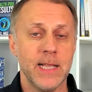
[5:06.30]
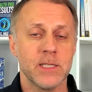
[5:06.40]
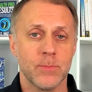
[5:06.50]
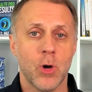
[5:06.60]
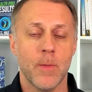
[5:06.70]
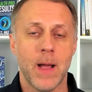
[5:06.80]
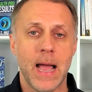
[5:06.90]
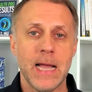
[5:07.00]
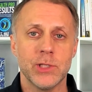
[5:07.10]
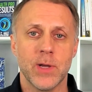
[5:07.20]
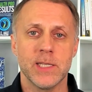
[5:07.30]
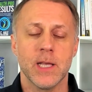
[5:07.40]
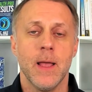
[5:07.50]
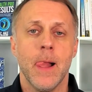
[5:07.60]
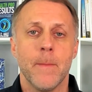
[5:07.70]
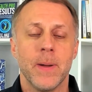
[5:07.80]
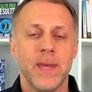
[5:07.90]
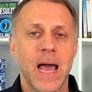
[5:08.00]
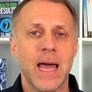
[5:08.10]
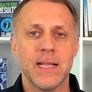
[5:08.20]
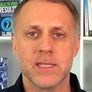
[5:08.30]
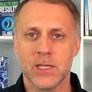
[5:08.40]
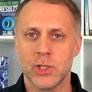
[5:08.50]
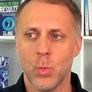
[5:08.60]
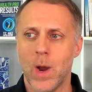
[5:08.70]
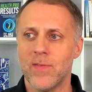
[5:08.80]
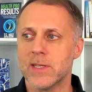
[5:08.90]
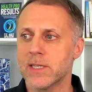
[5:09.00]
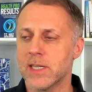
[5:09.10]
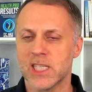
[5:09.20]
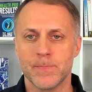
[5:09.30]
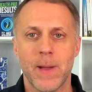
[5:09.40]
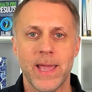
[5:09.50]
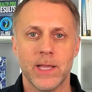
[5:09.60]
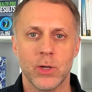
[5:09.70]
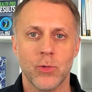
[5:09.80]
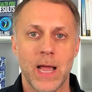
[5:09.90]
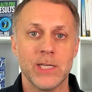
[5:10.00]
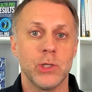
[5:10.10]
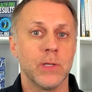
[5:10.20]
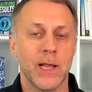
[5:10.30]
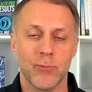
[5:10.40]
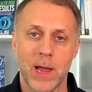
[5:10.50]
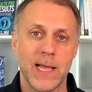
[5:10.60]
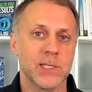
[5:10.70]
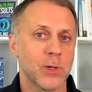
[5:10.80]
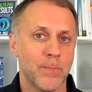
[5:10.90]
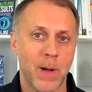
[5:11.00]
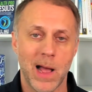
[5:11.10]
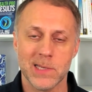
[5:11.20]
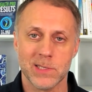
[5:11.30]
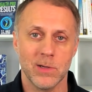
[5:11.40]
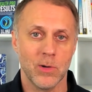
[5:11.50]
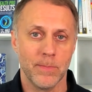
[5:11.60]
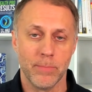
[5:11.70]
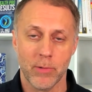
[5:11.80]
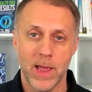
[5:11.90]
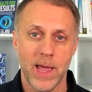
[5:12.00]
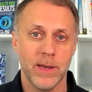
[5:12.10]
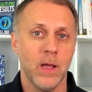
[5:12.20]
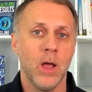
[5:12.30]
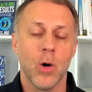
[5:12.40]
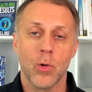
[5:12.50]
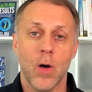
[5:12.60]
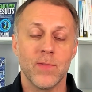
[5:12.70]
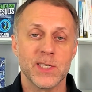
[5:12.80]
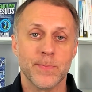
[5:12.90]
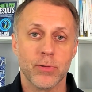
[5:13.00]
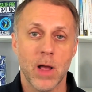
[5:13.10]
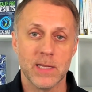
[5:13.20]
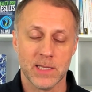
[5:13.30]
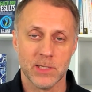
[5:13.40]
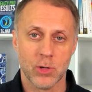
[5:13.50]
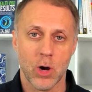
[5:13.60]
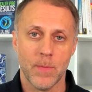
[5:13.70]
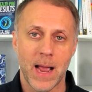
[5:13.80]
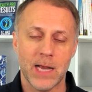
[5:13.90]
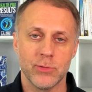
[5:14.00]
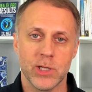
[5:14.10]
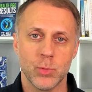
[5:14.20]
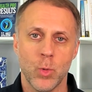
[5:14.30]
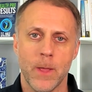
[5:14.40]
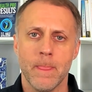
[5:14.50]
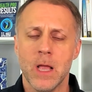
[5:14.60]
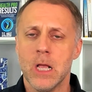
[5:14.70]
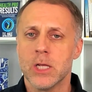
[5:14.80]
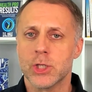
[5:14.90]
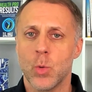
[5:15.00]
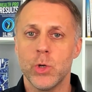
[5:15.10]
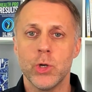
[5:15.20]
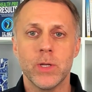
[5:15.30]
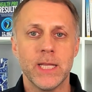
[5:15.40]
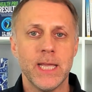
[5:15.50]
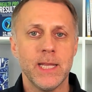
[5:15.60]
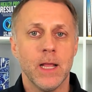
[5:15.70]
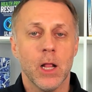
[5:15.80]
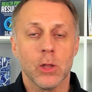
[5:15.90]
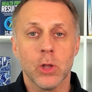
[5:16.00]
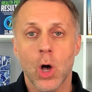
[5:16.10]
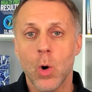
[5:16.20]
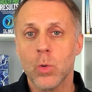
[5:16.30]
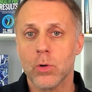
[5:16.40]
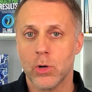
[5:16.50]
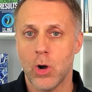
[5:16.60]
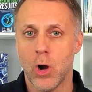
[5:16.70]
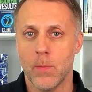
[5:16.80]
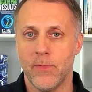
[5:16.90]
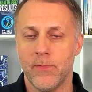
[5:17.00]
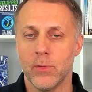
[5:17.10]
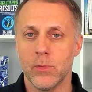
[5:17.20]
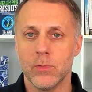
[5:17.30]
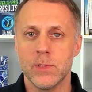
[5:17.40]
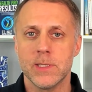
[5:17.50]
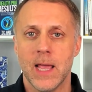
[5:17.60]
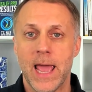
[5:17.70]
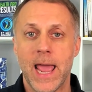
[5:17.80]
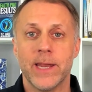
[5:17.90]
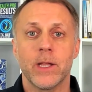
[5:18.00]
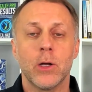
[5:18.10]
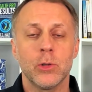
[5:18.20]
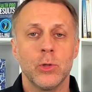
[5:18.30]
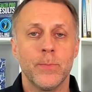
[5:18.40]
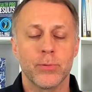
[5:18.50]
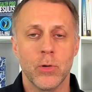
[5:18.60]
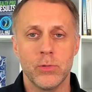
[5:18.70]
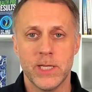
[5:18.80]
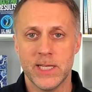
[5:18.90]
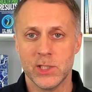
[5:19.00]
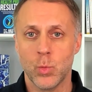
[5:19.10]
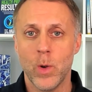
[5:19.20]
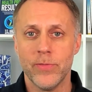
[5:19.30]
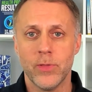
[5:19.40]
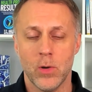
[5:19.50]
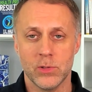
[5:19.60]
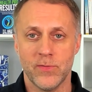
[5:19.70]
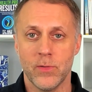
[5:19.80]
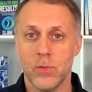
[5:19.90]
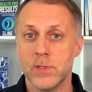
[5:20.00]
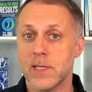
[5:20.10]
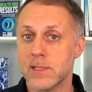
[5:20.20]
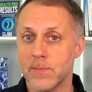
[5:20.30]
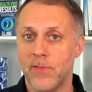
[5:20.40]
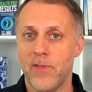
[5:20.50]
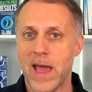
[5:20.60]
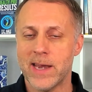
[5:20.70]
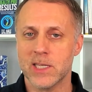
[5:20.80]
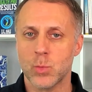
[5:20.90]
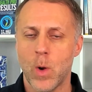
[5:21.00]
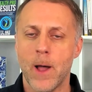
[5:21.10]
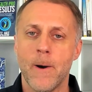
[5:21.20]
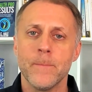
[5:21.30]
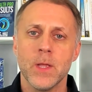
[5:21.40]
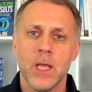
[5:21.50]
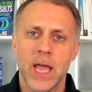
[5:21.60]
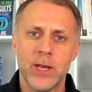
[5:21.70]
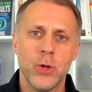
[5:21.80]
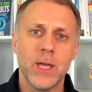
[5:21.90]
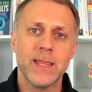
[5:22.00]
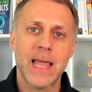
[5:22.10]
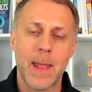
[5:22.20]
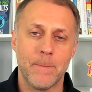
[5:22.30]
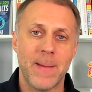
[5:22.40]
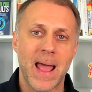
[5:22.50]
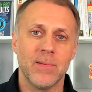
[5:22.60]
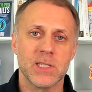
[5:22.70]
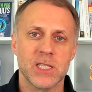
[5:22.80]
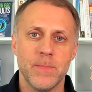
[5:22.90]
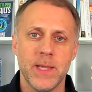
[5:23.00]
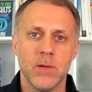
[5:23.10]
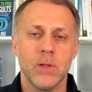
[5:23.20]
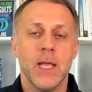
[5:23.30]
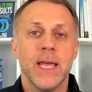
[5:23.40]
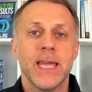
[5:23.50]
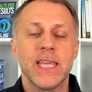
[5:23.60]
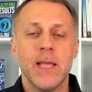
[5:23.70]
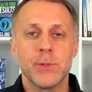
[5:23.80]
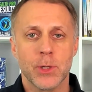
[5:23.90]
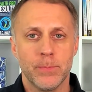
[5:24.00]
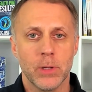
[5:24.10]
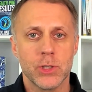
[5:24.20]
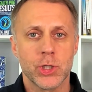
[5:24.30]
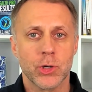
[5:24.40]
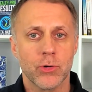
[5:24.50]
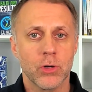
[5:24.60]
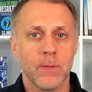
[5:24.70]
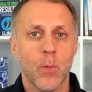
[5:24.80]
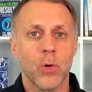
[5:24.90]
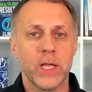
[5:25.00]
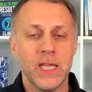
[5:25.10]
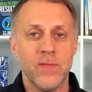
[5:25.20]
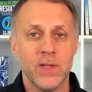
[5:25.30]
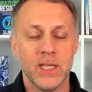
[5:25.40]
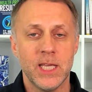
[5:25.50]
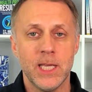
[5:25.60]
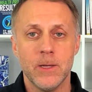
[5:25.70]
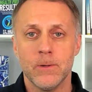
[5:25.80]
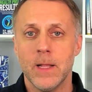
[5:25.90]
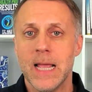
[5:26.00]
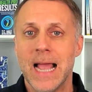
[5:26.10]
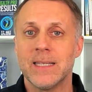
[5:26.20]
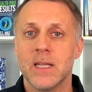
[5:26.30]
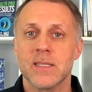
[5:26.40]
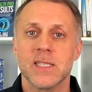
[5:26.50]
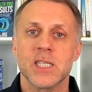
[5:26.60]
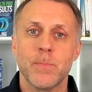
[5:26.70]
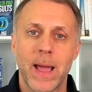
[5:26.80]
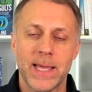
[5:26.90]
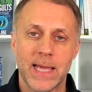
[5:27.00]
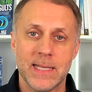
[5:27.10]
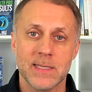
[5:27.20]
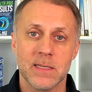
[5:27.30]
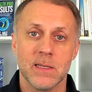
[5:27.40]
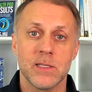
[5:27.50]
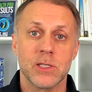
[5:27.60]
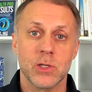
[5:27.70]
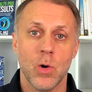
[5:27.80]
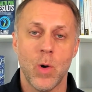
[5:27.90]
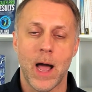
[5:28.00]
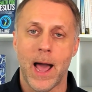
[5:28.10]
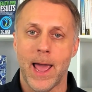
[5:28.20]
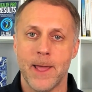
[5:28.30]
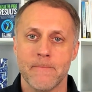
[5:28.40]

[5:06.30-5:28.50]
some carbohydrates, but not in such a way that it's going to spike and crash you like rice or pasta or bread or all these processed carbohydrates would. So when you can eat lower carb foods and include proteins with those foods and some fat as well, and you get that balanced meal, it keeps your blood sugar on a more even keel and doesn't spike insulin so high.